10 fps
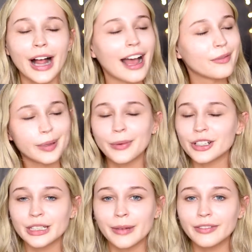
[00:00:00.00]
haven't been
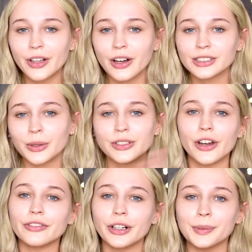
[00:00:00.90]
watching my vlogs, or
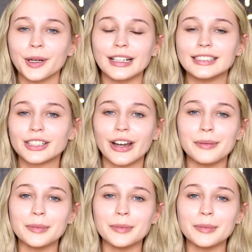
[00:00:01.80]
don't follow me on Instagram,